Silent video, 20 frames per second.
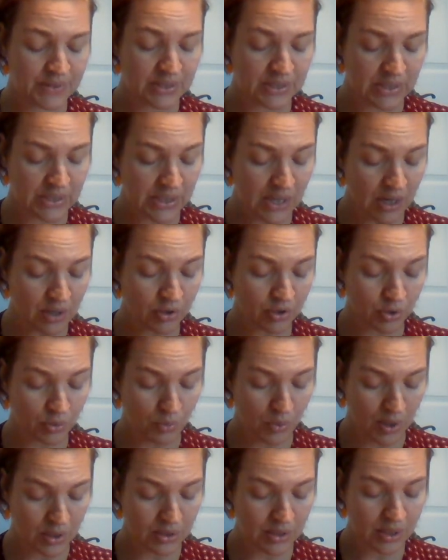the younger
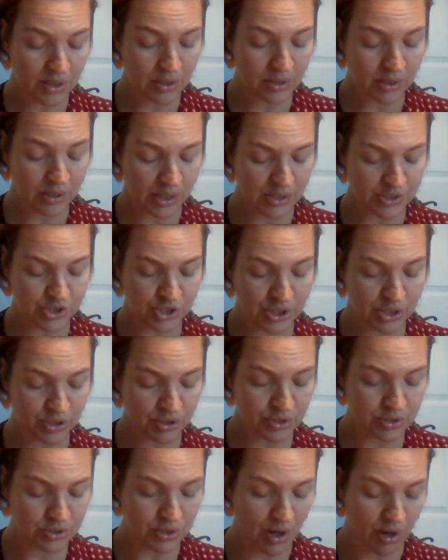one clutching
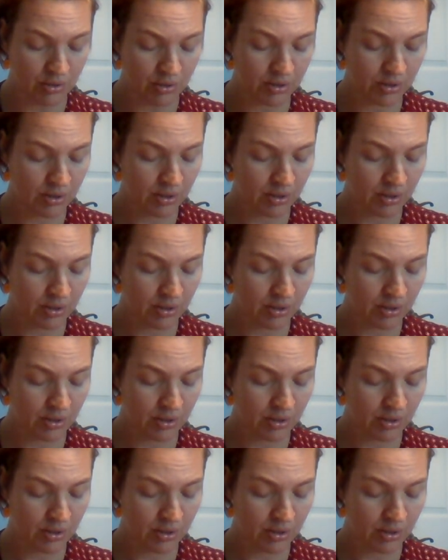her doll.